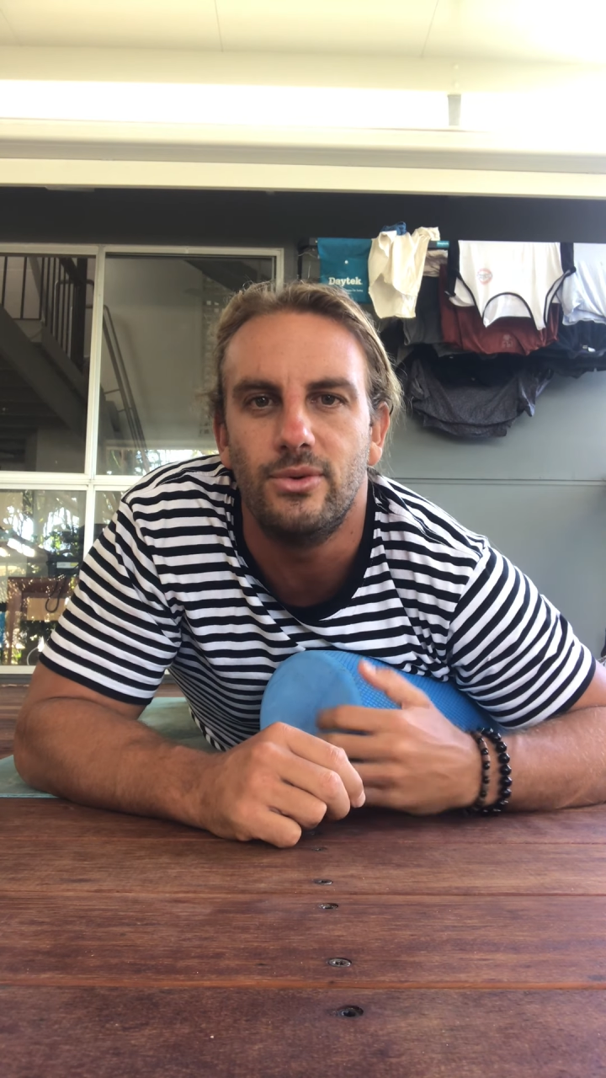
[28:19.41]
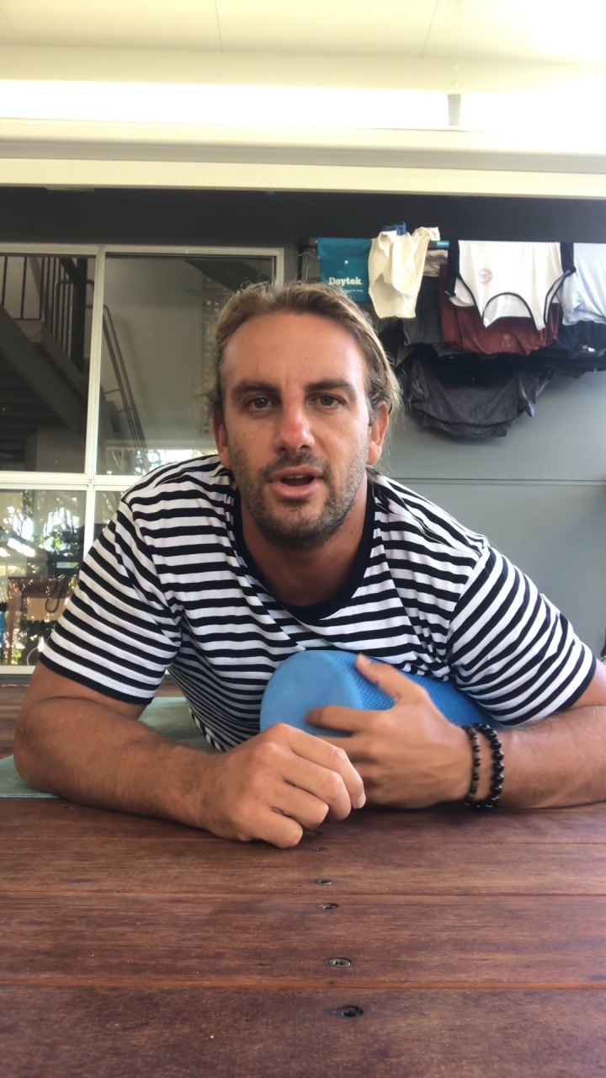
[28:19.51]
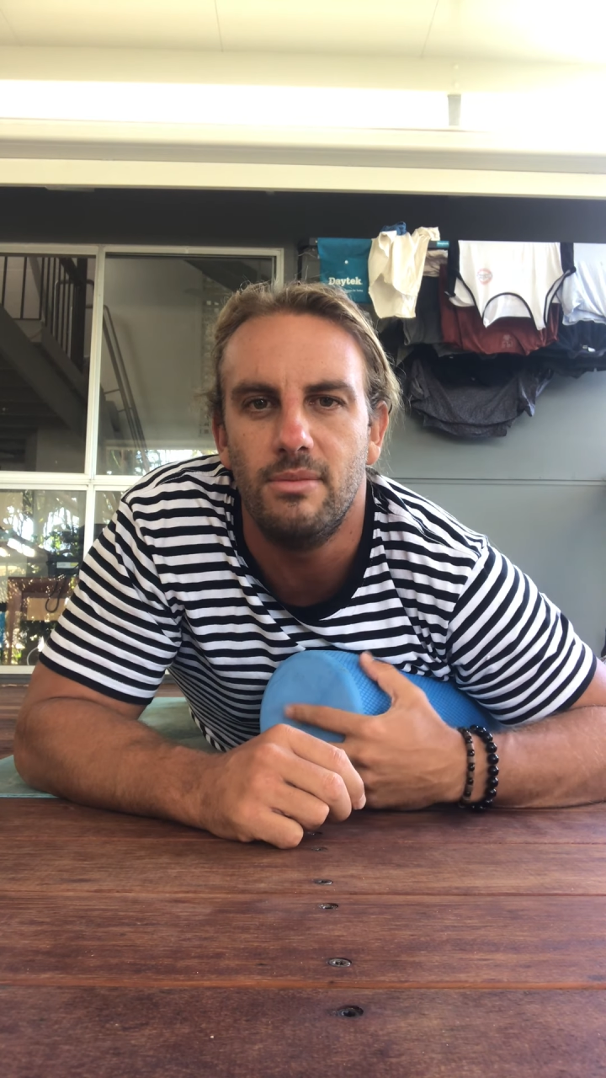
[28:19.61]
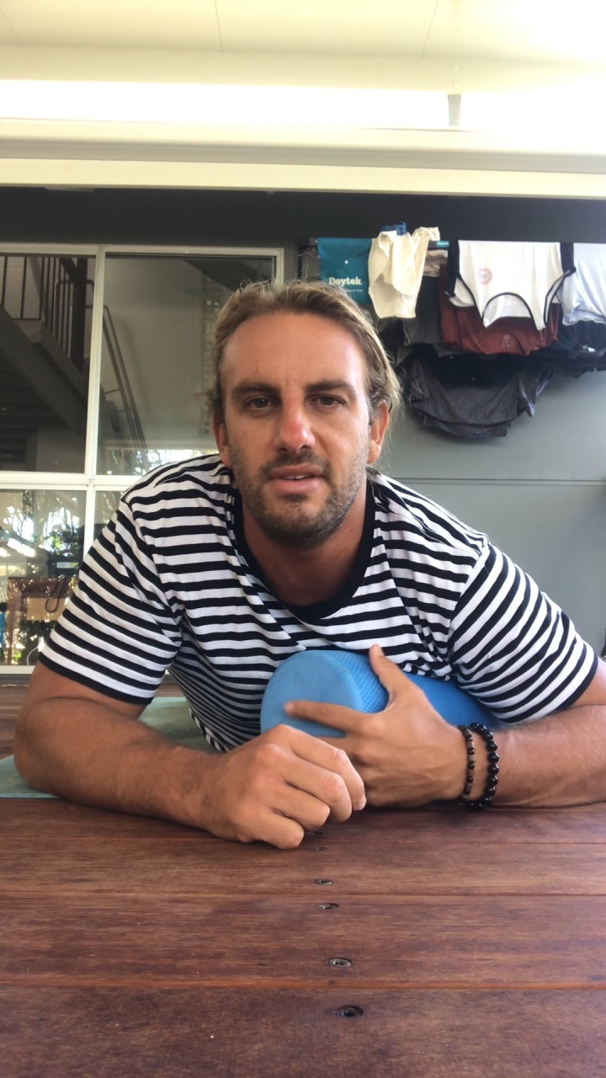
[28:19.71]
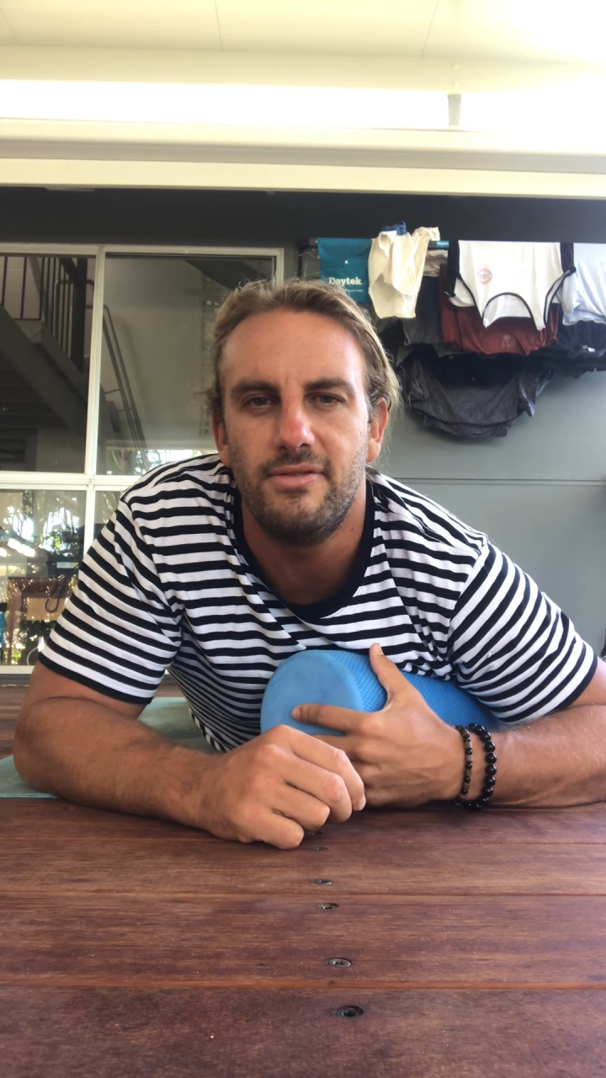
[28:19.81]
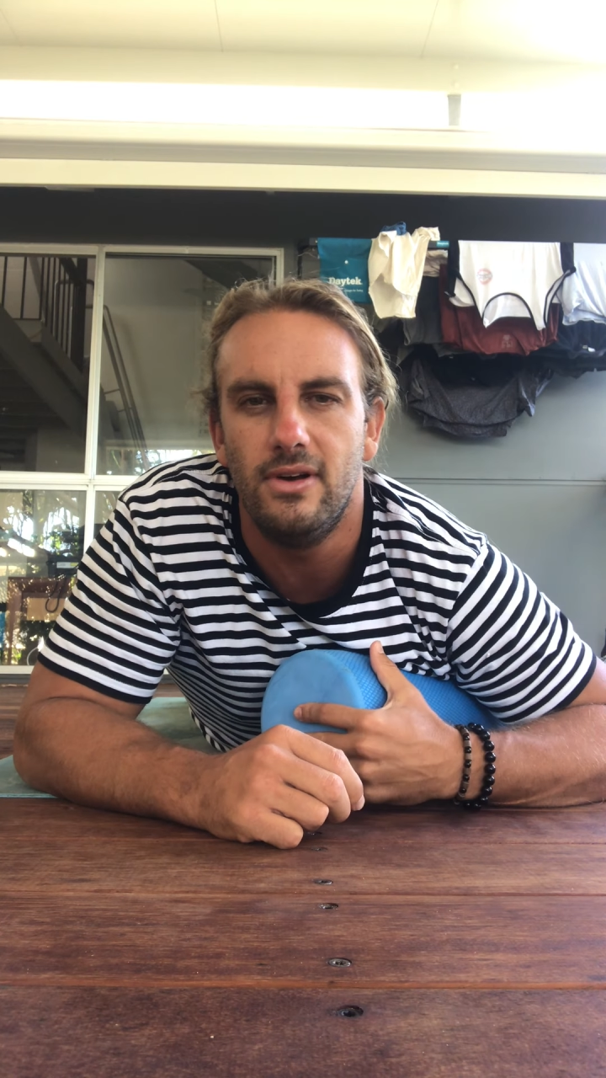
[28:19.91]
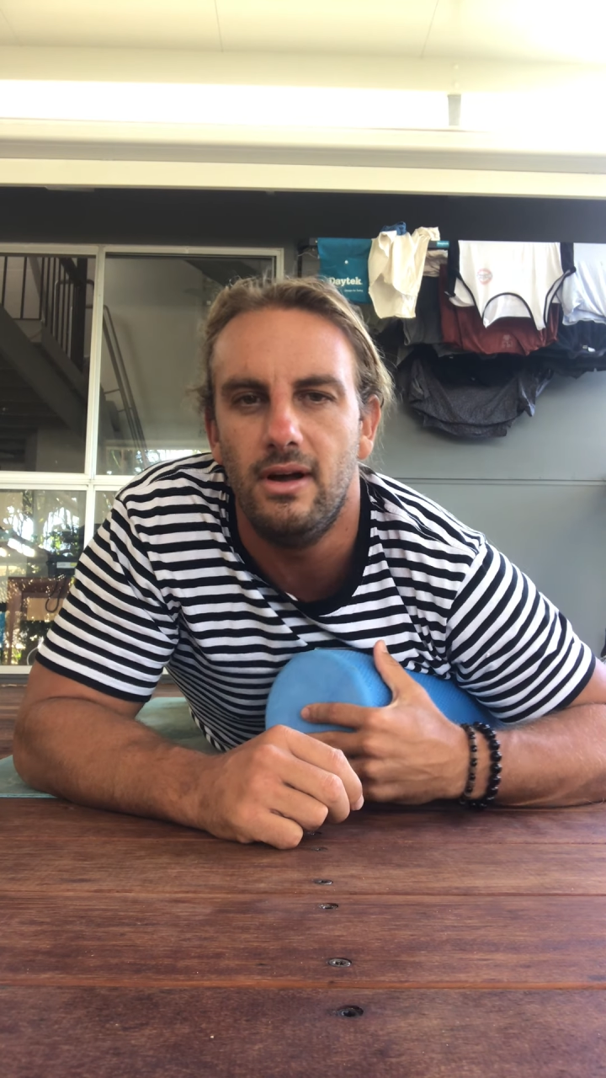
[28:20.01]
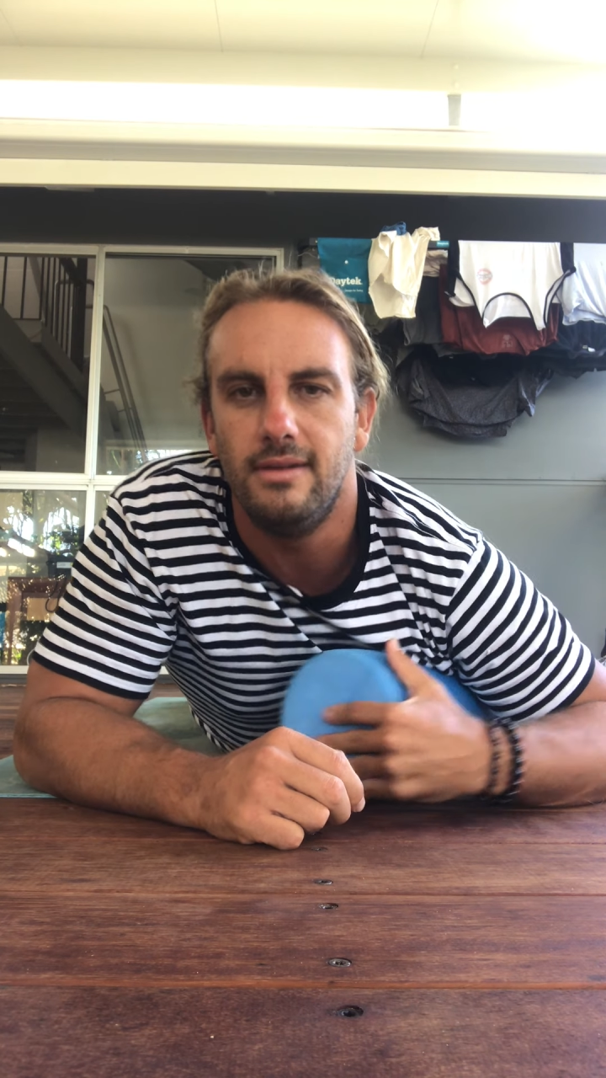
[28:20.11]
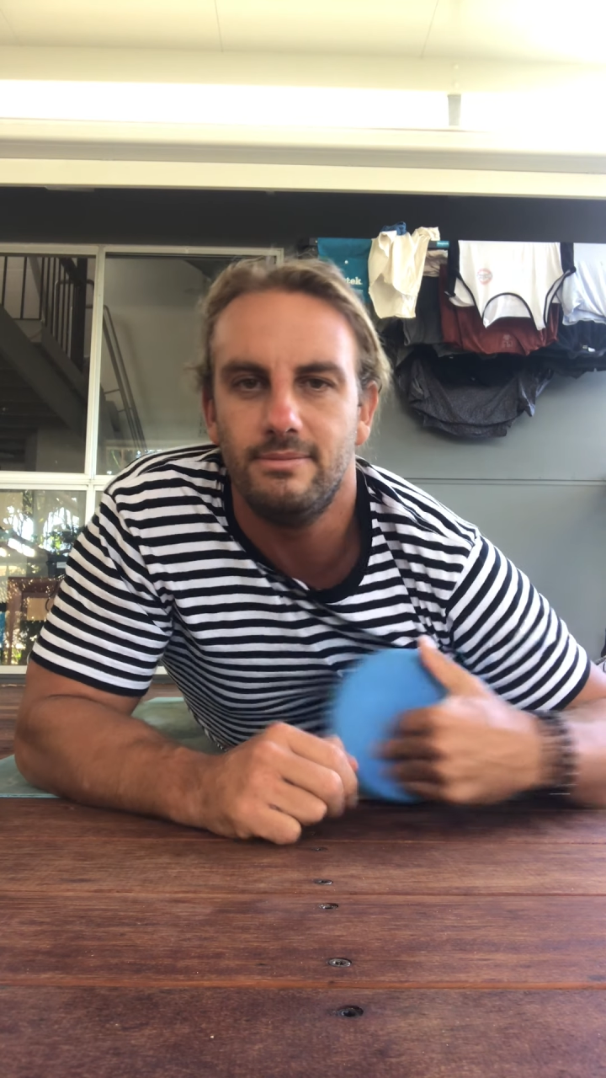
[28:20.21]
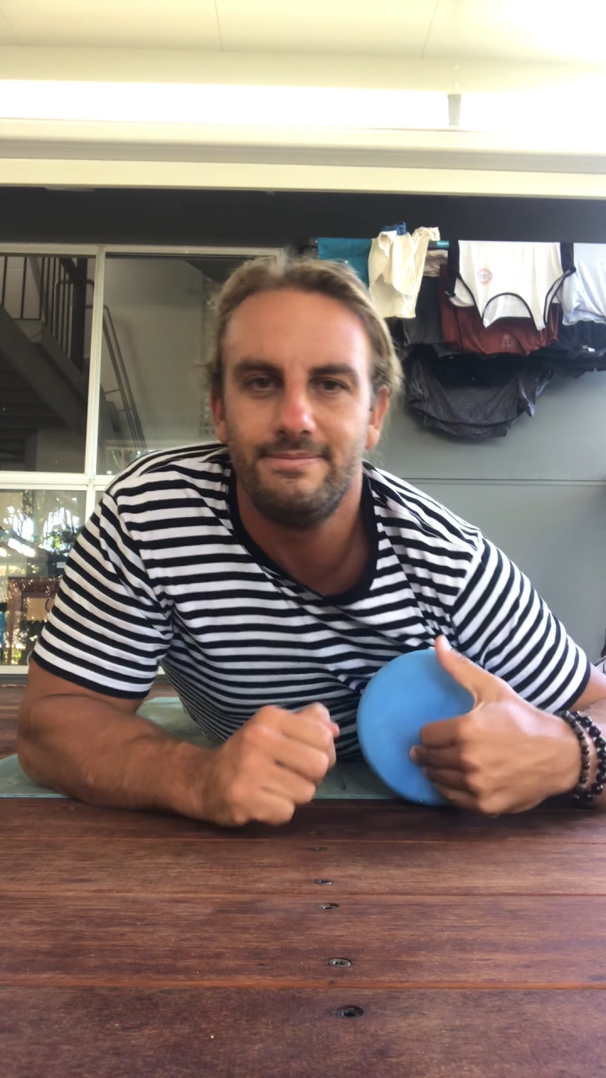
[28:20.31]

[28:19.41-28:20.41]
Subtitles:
gonna be fine.